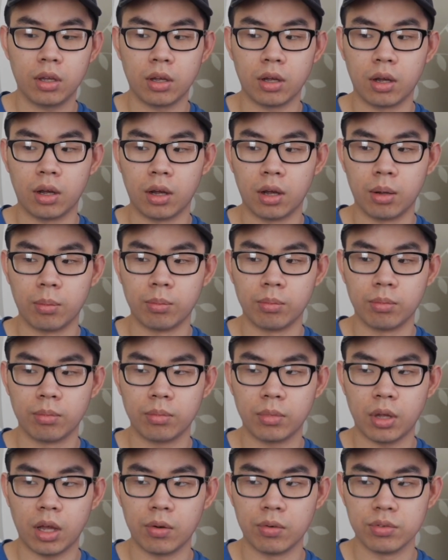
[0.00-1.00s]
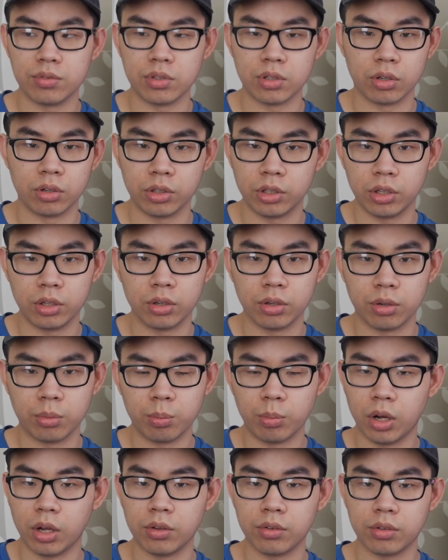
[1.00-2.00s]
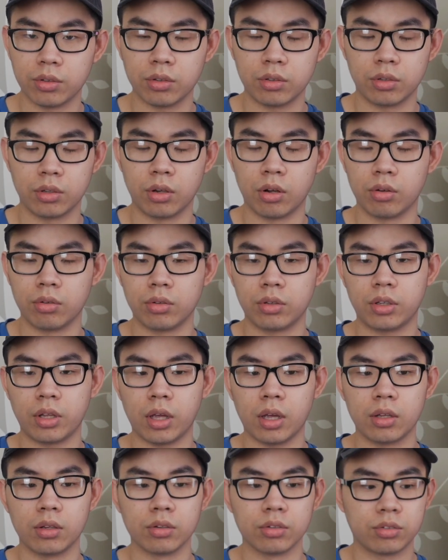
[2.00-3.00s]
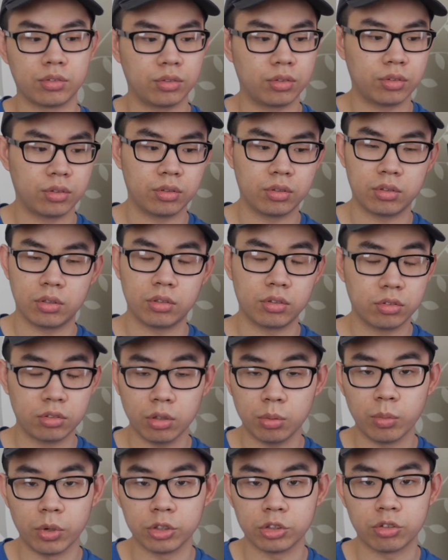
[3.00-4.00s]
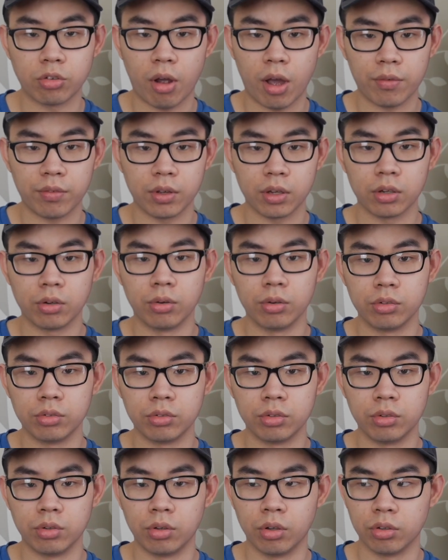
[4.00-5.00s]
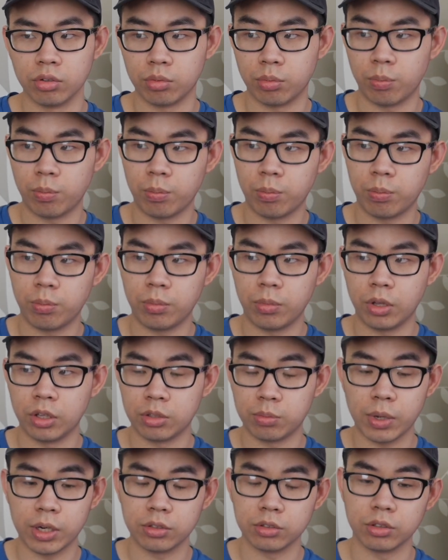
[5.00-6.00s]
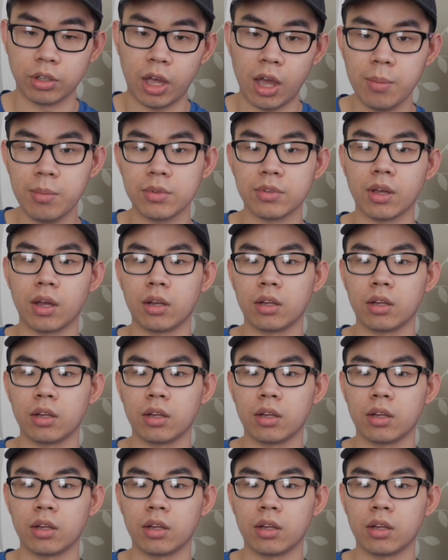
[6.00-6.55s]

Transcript: um, every single year, month, you know, day. There's so much traffic going to those, especially Amazon.